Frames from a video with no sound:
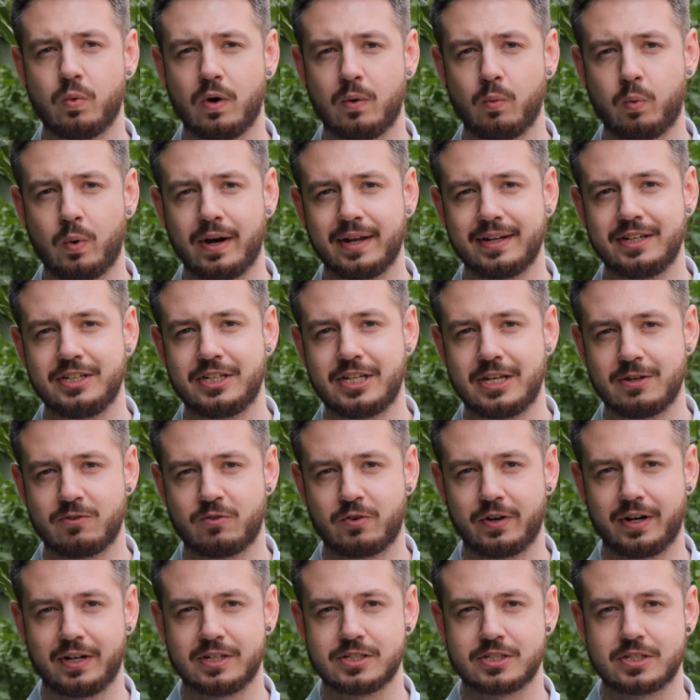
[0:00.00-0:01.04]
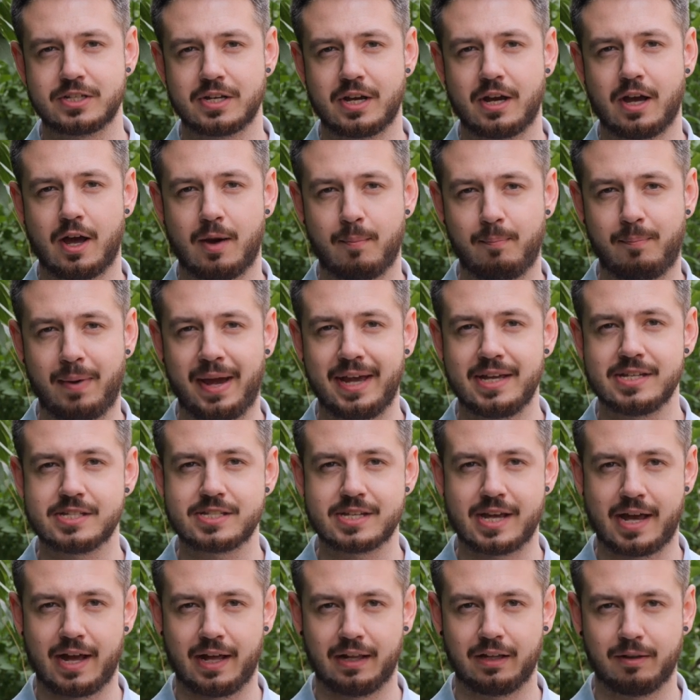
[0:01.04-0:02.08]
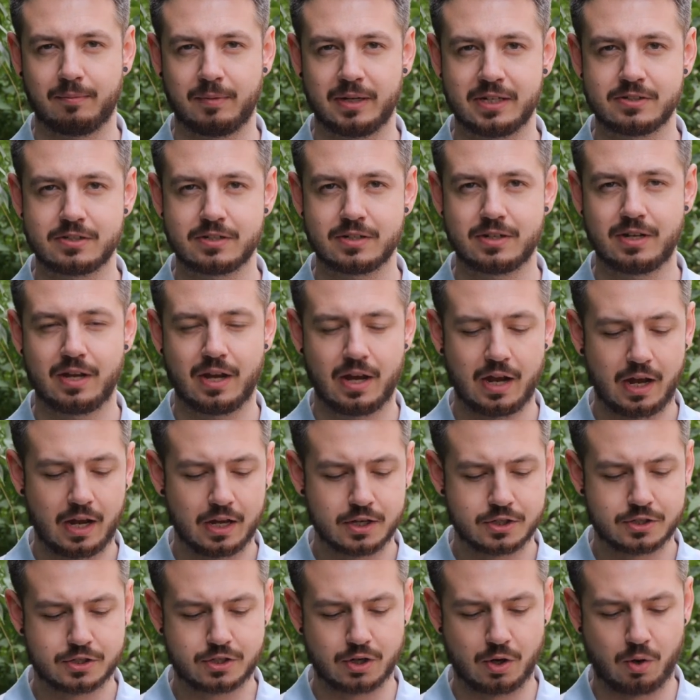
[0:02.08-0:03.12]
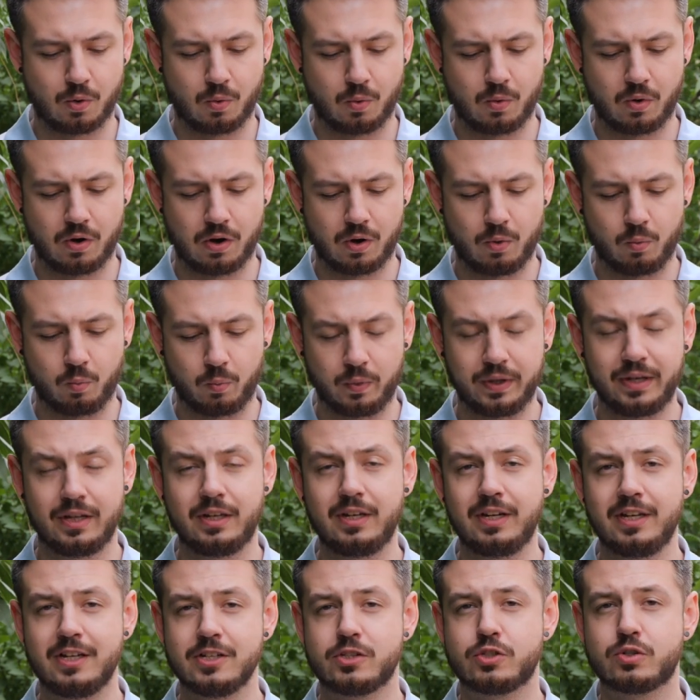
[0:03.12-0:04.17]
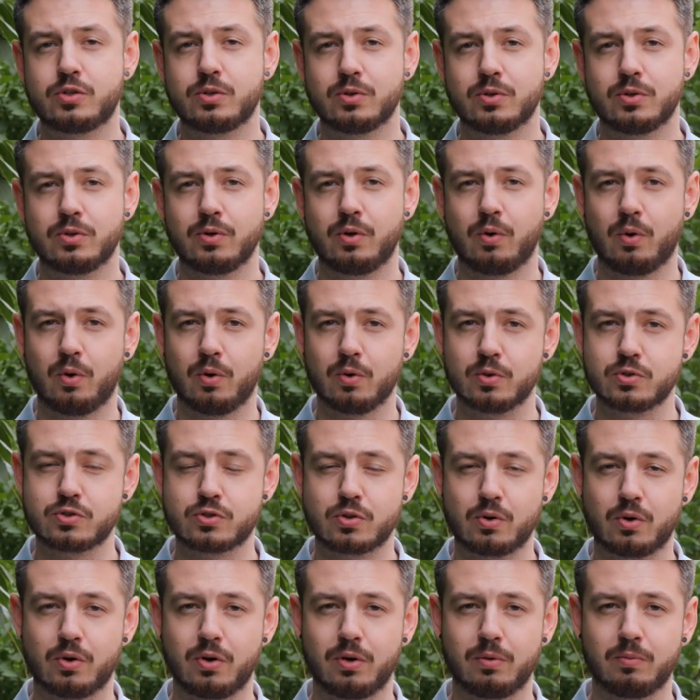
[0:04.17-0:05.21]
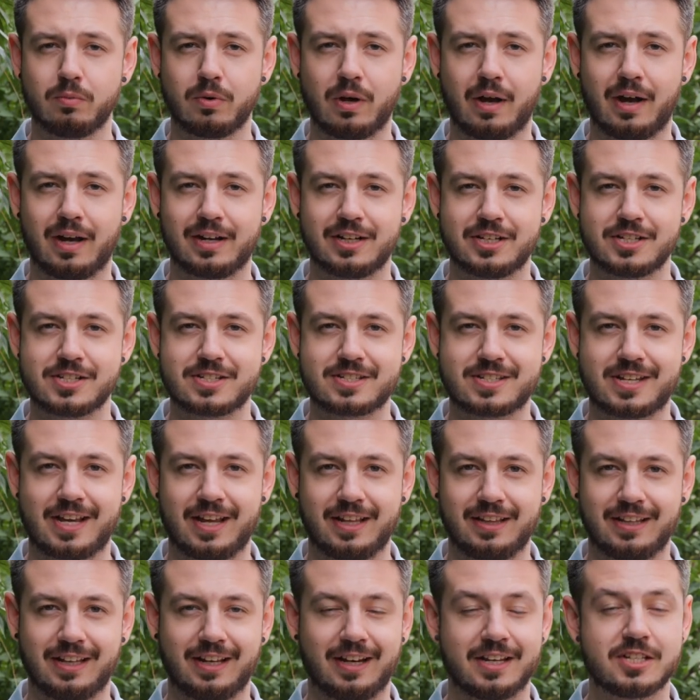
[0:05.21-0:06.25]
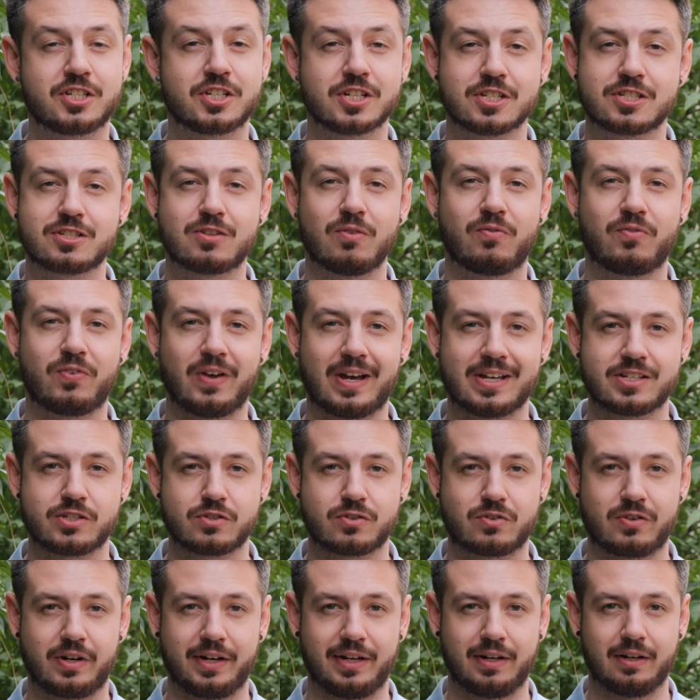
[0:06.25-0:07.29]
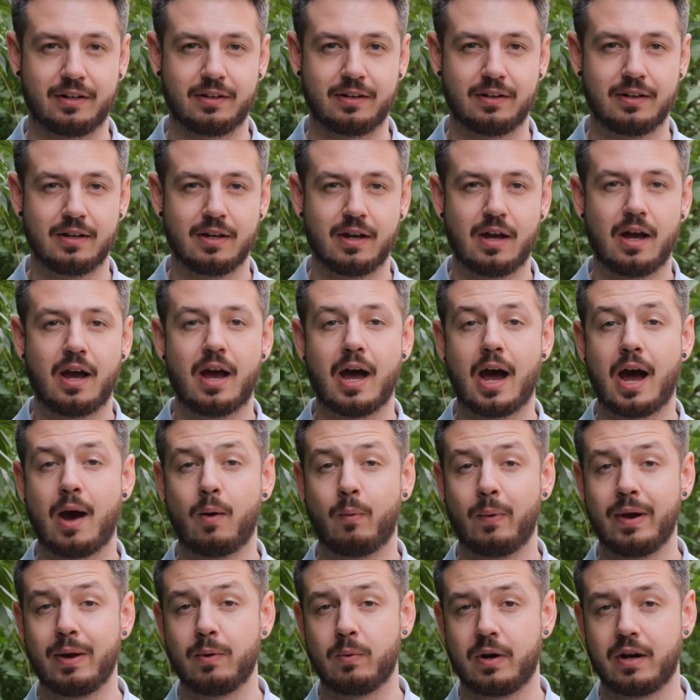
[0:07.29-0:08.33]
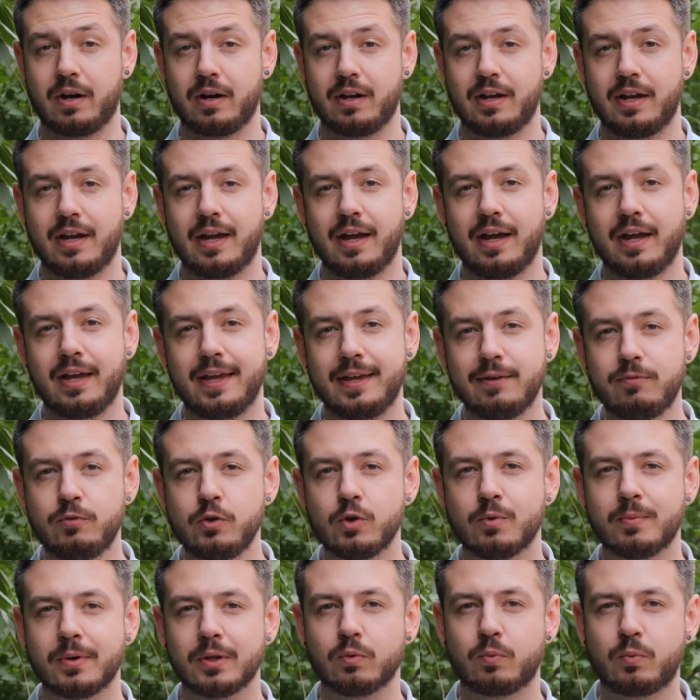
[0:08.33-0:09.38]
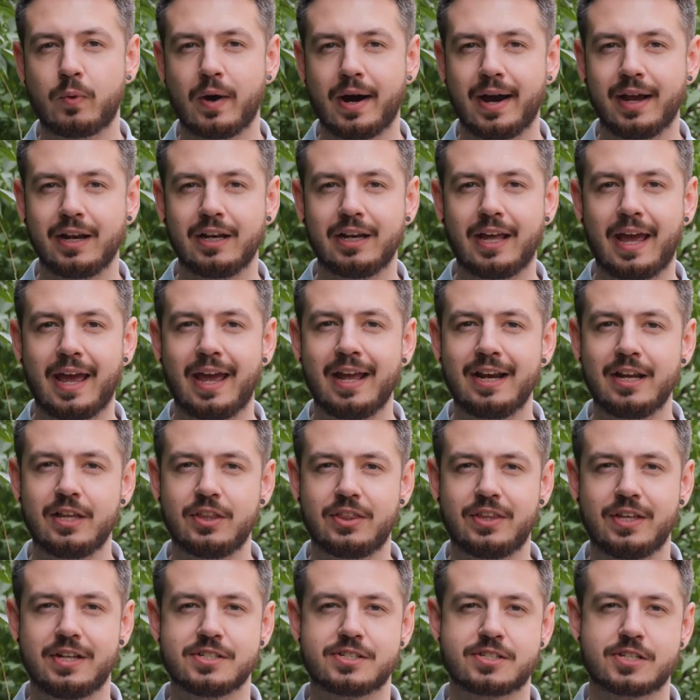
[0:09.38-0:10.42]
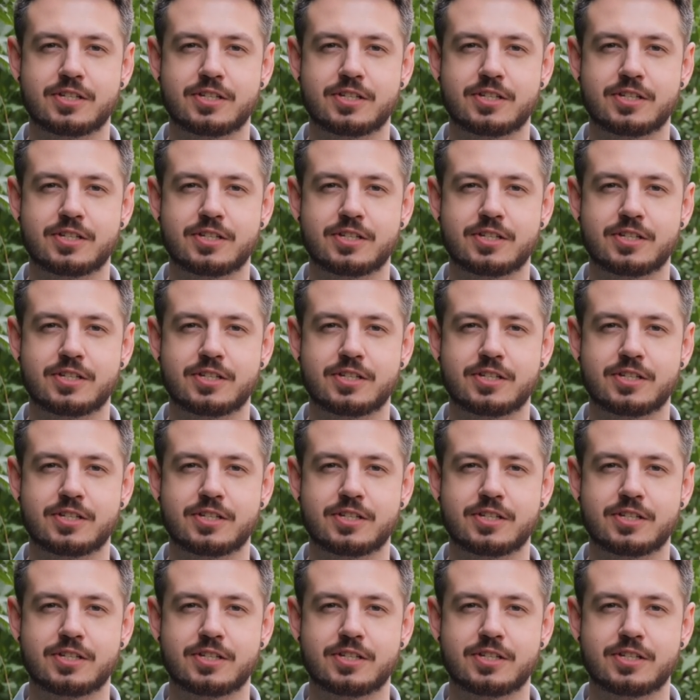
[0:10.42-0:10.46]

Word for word: one different uh, base element. So we need to also understand that it's just a fast screening. However, if you will find anything